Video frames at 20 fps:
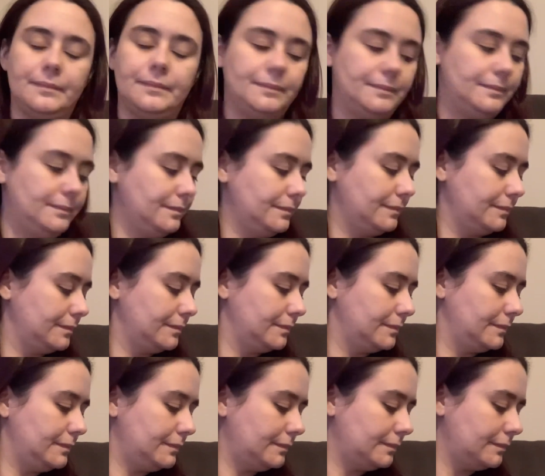
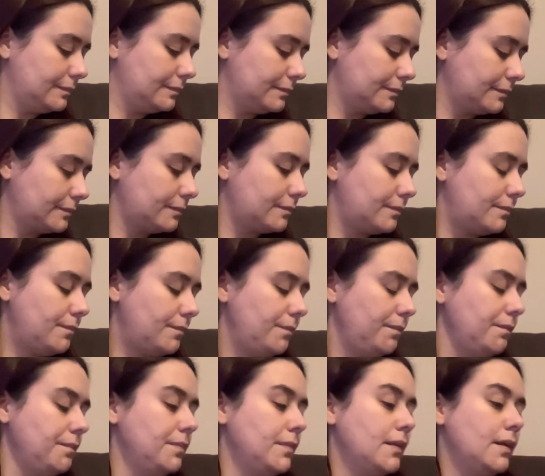
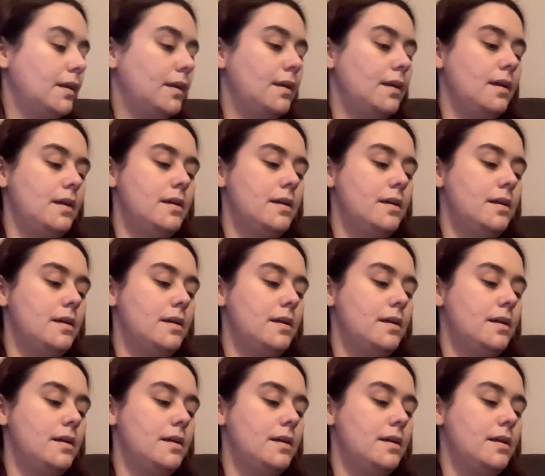(silence)